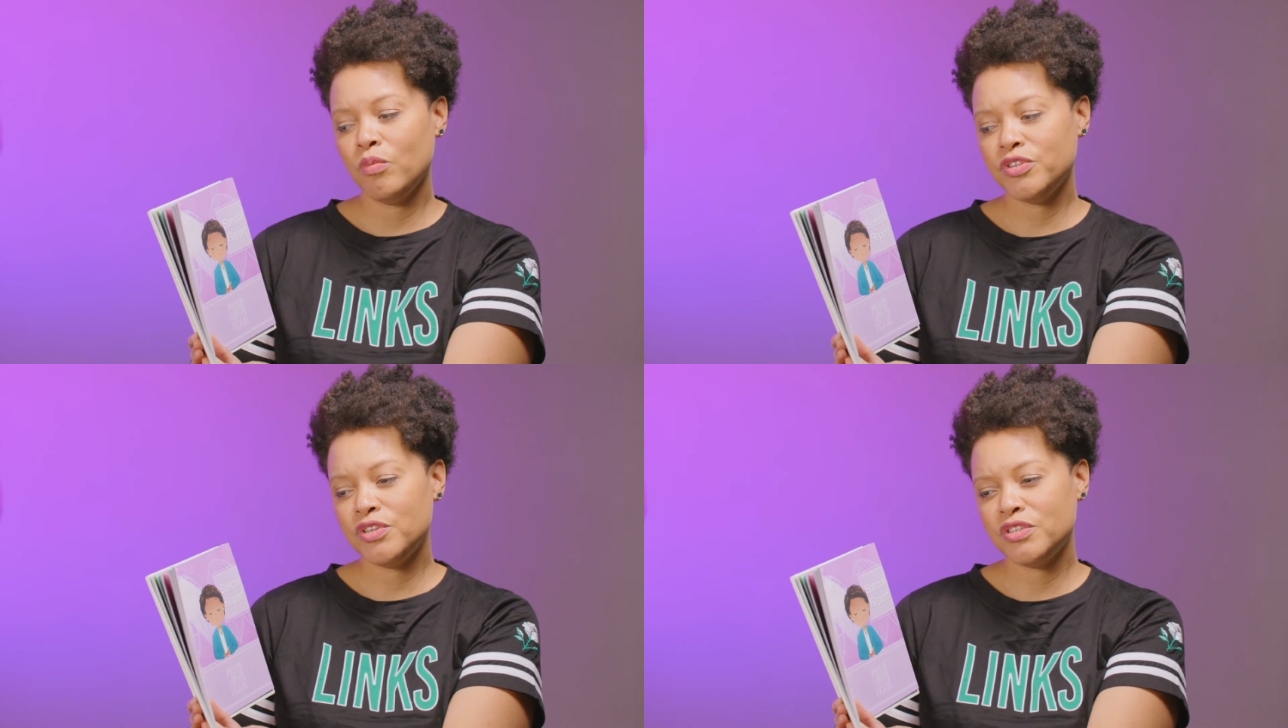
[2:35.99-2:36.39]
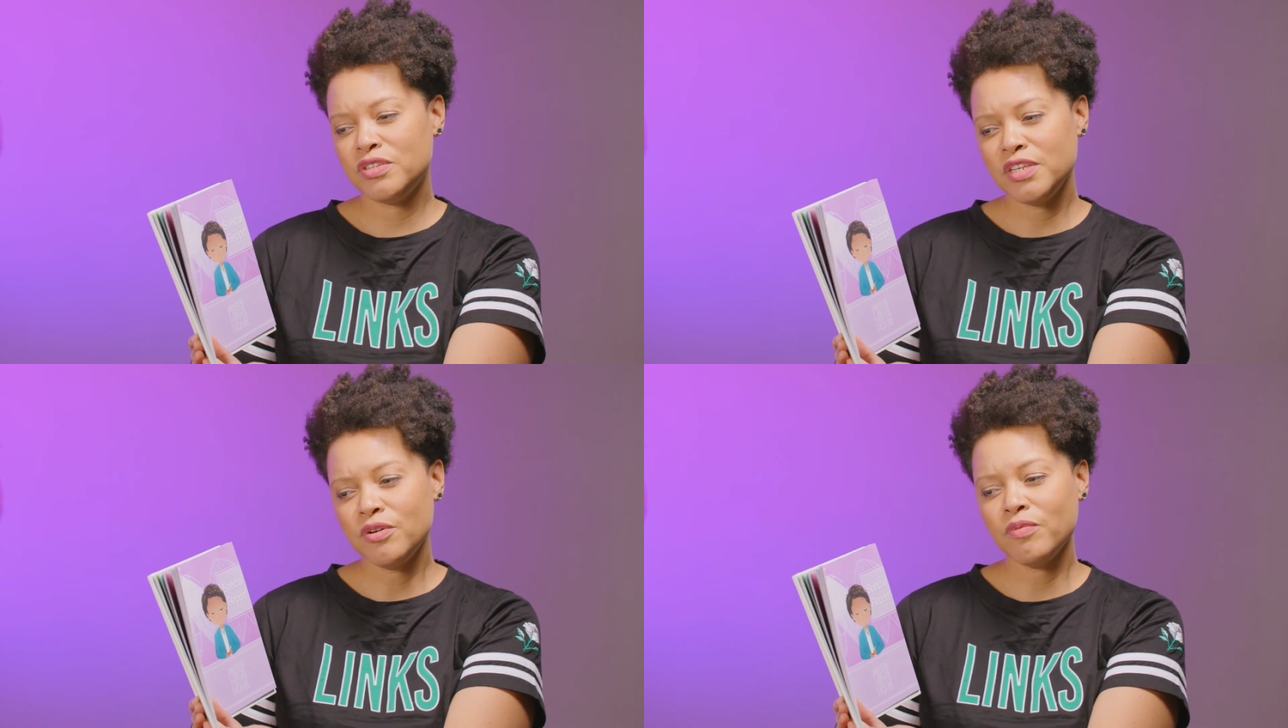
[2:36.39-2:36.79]
was to
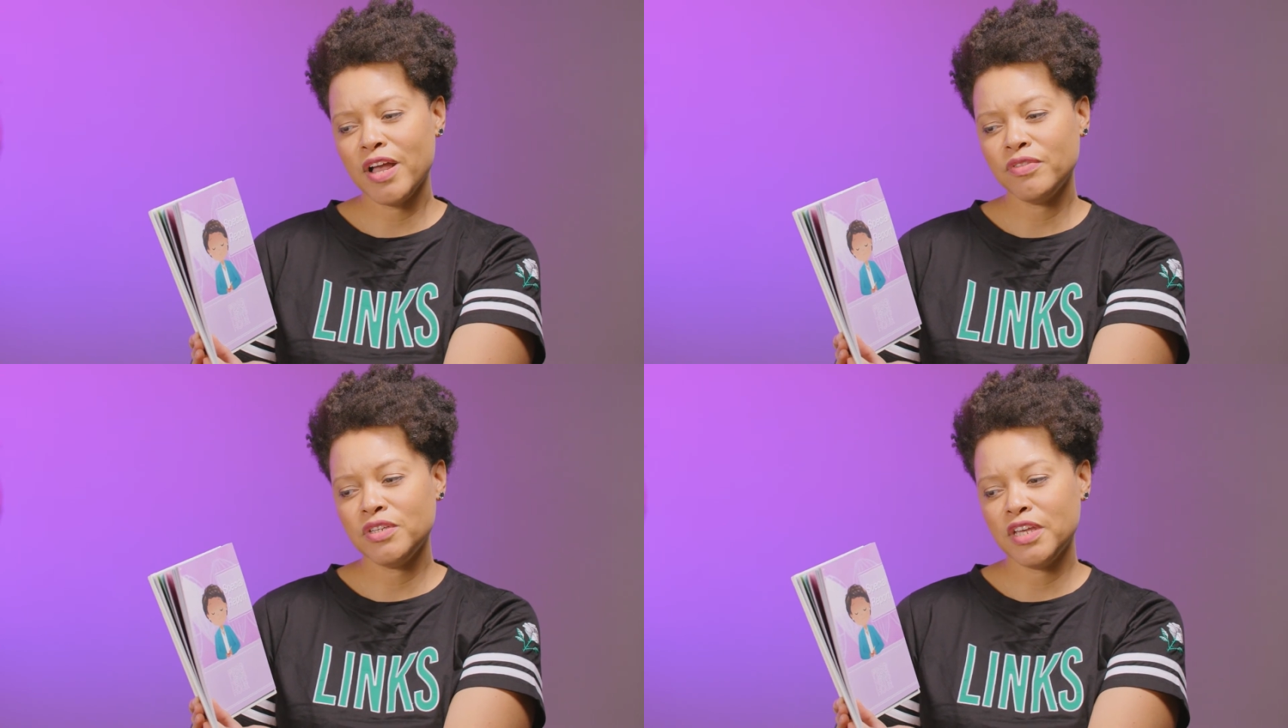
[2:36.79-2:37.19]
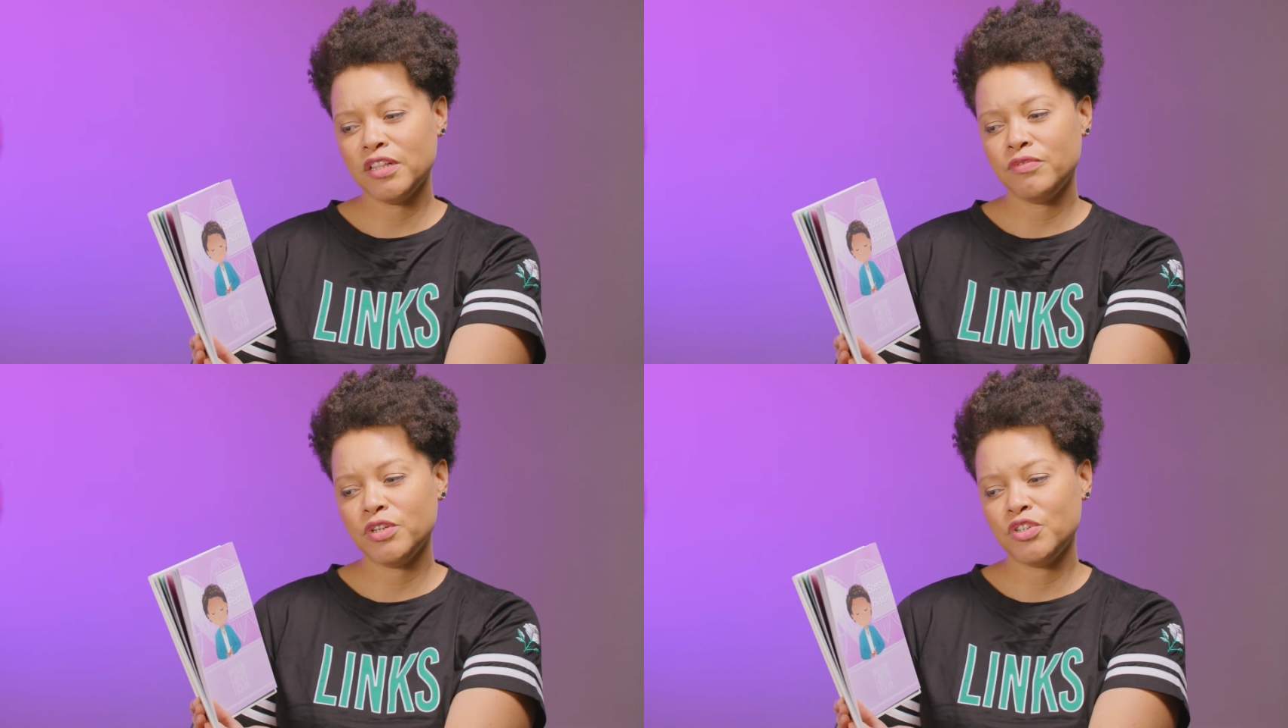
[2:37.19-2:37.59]
sit around the
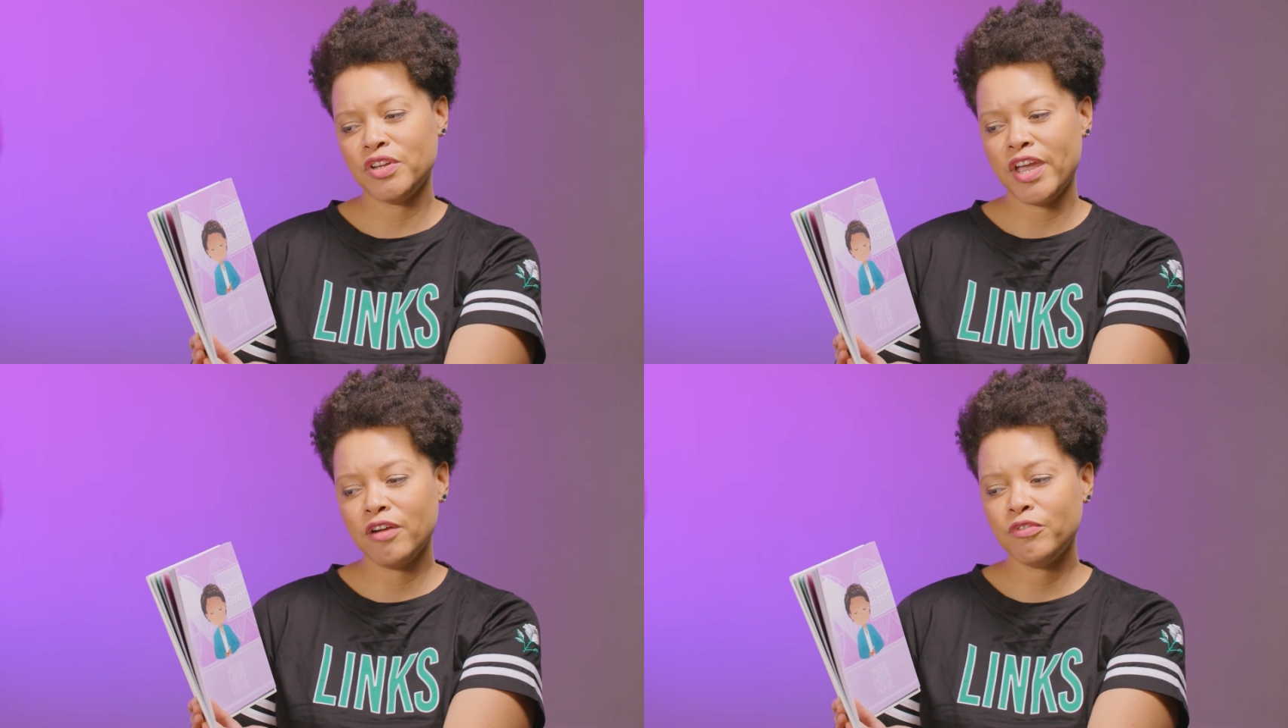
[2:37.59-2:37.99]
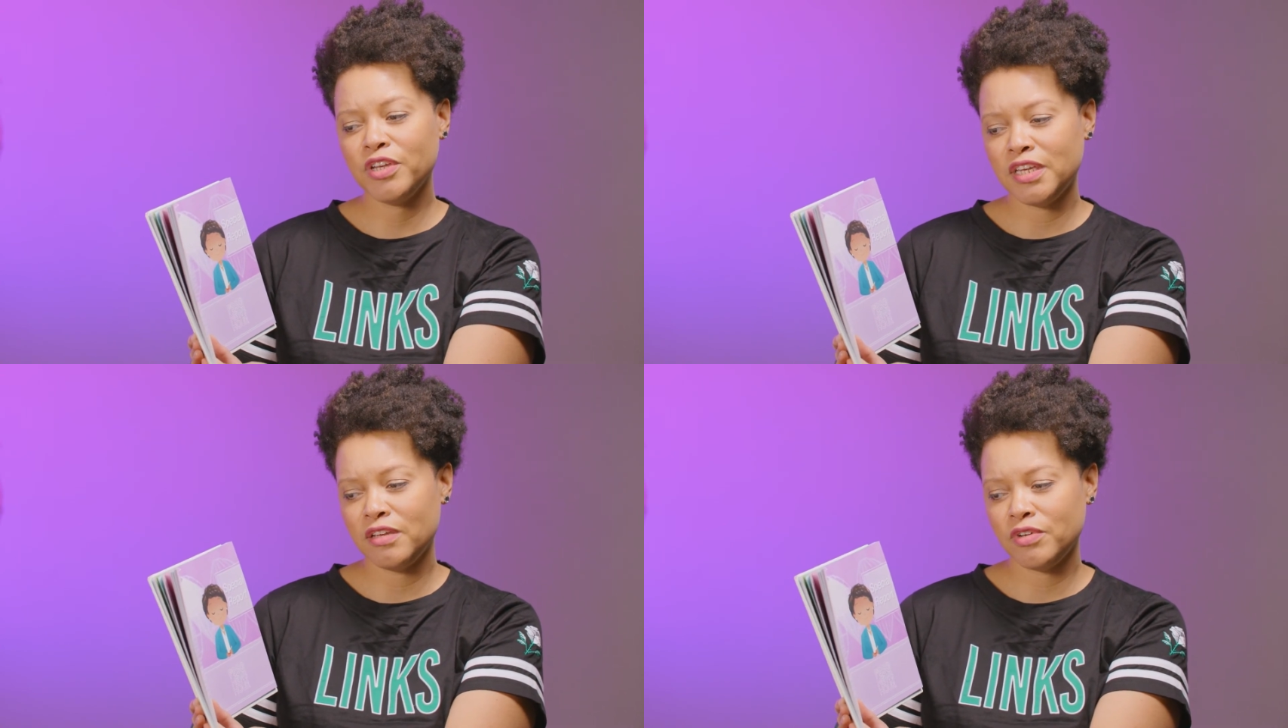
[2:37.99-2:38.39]
television
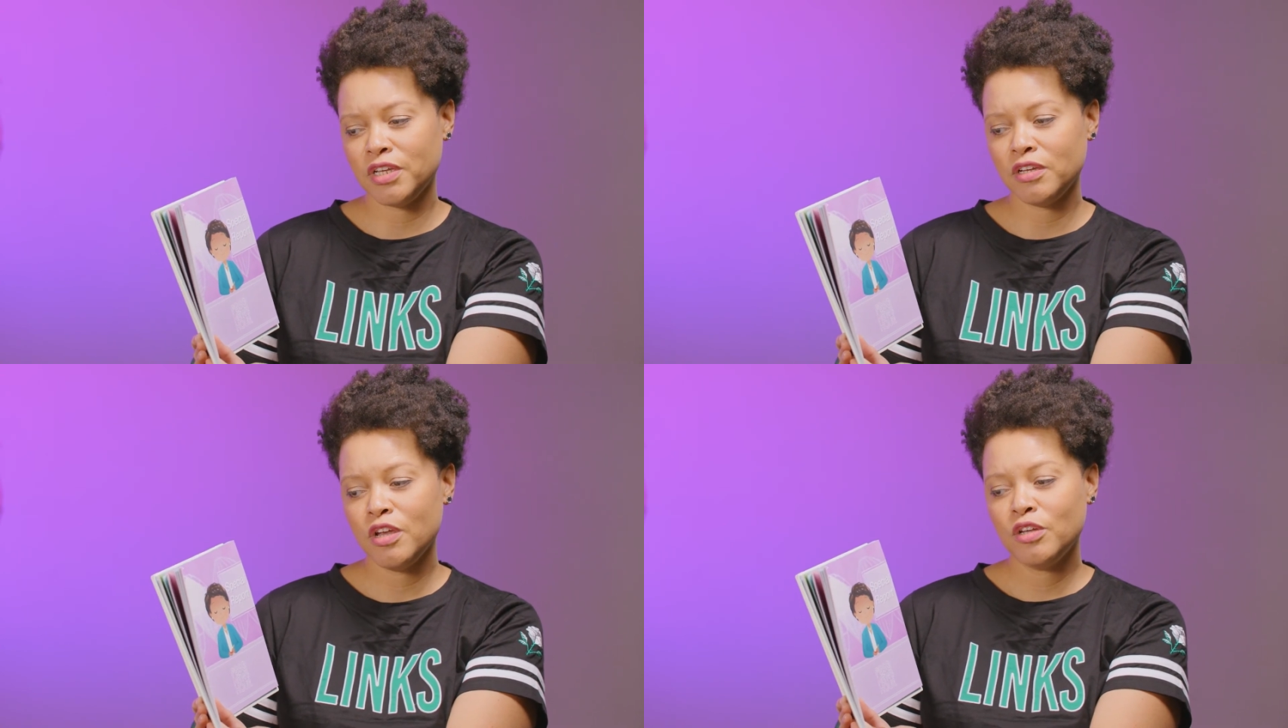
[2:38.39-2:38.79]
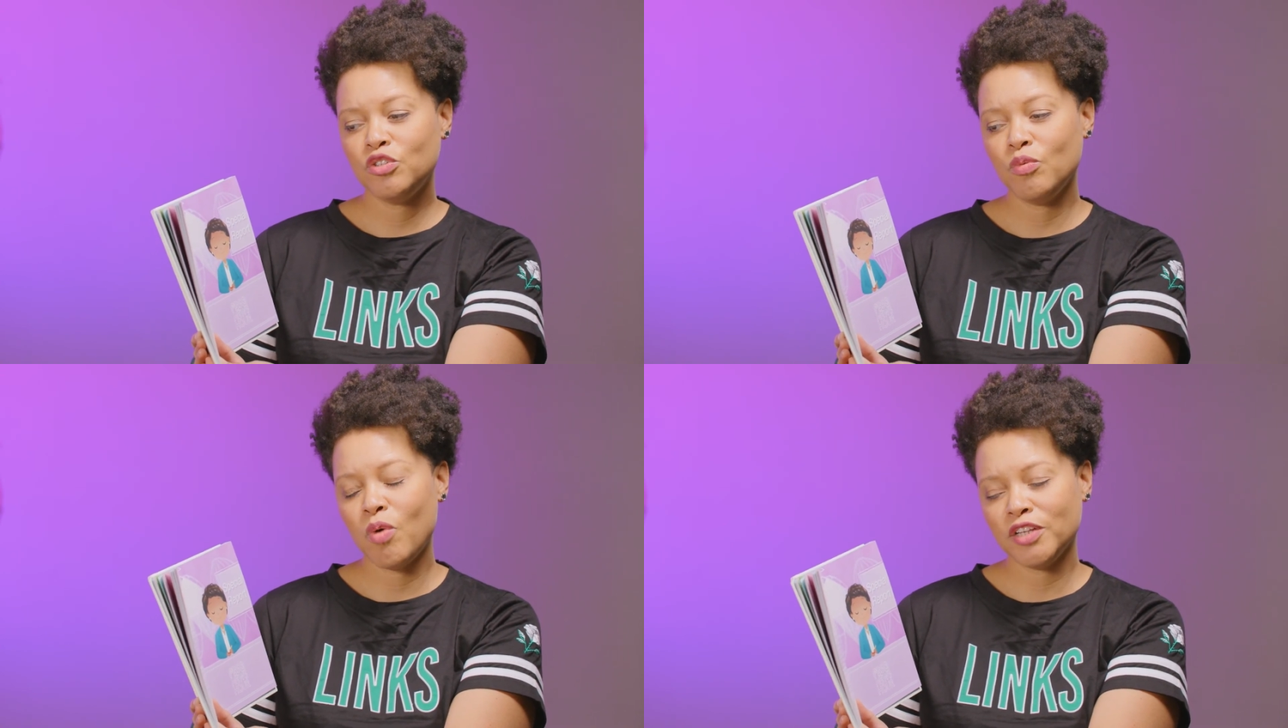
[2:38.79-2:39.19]
every evening
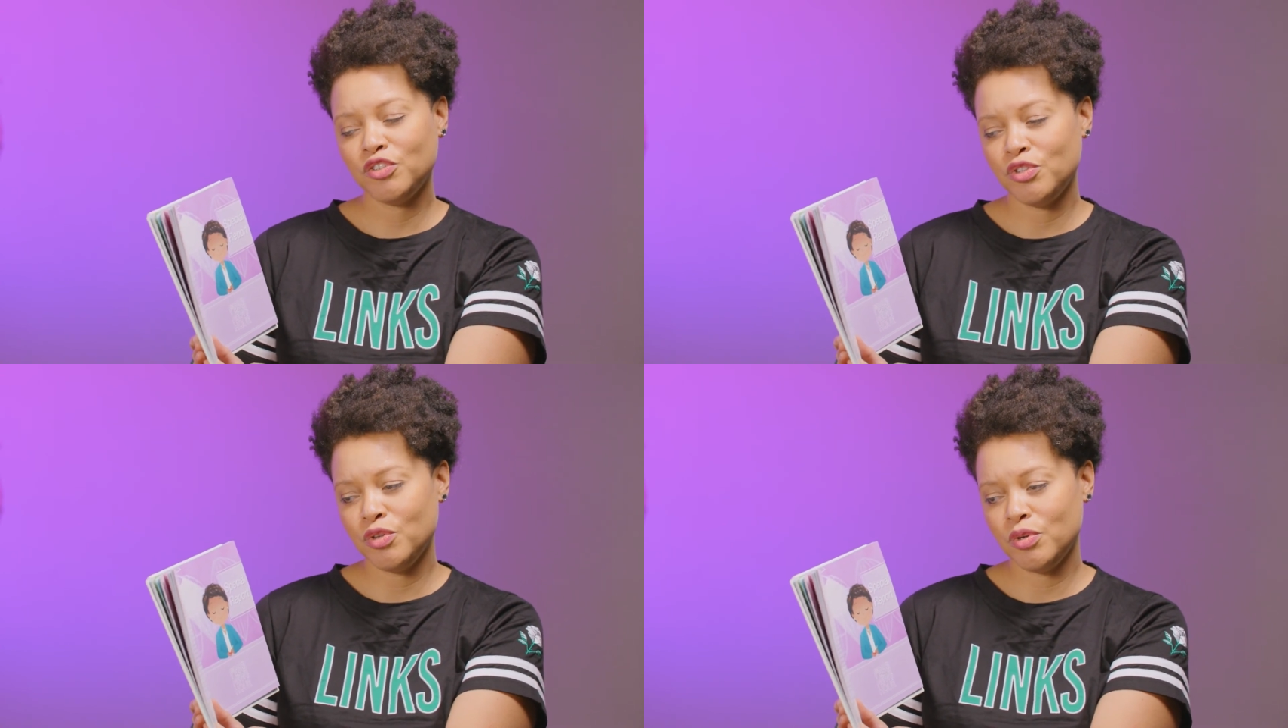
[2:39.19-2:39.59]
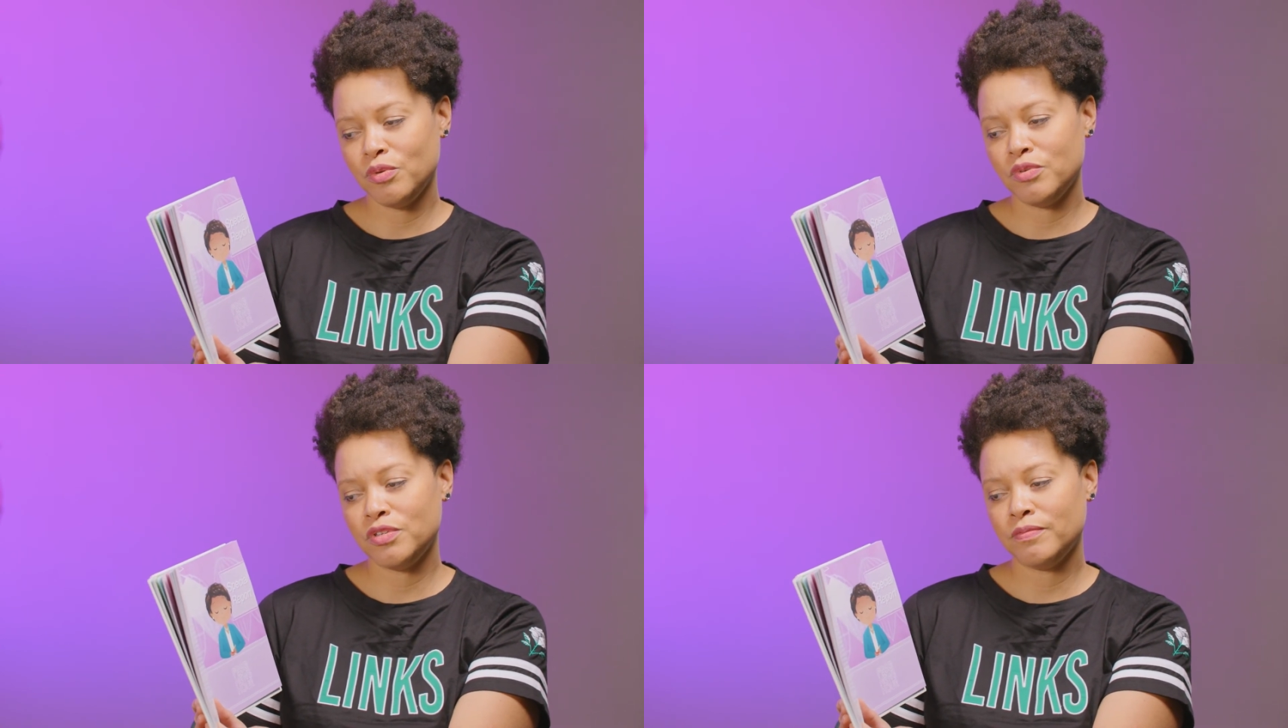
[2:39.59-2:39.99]
to watch the
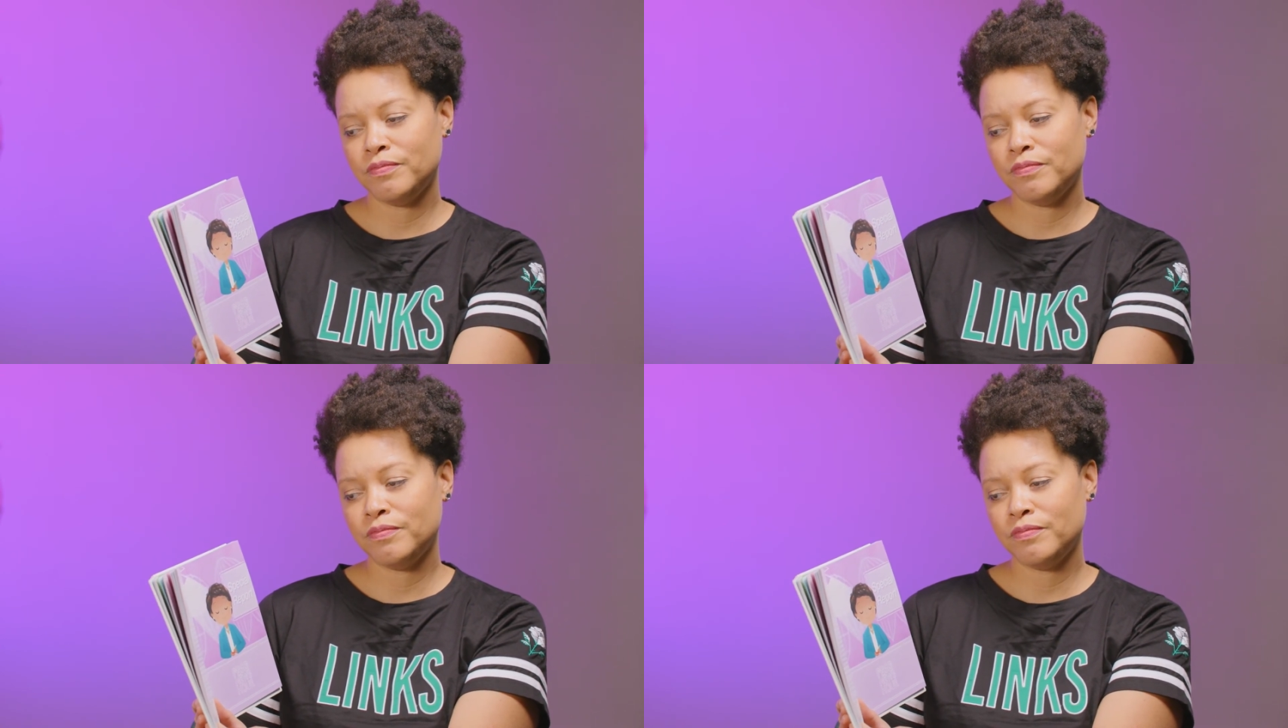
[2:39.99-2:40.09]
news.